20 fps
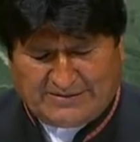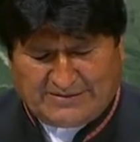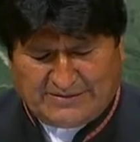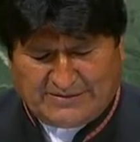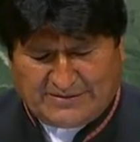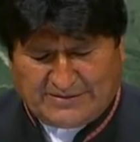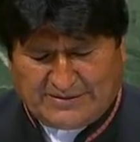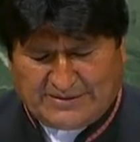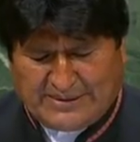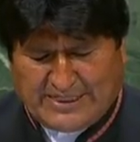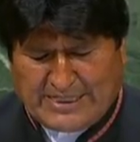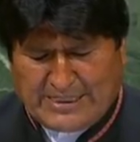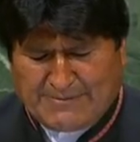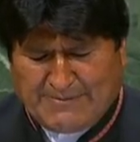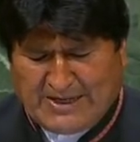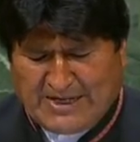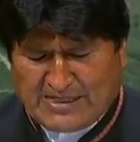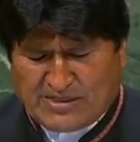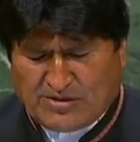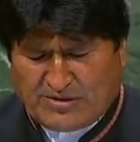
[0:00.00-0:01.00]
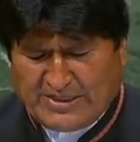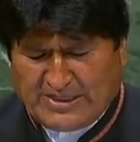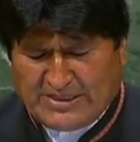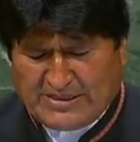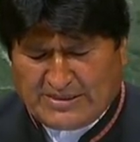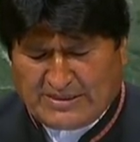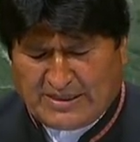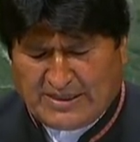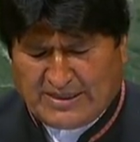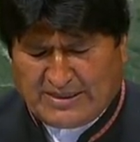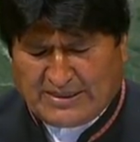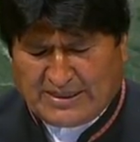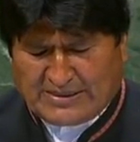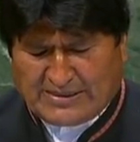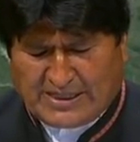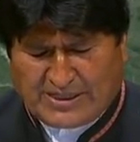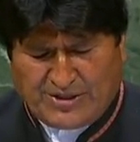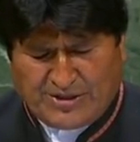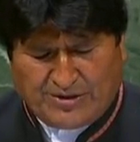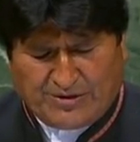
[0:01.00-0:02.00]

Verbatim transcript: and they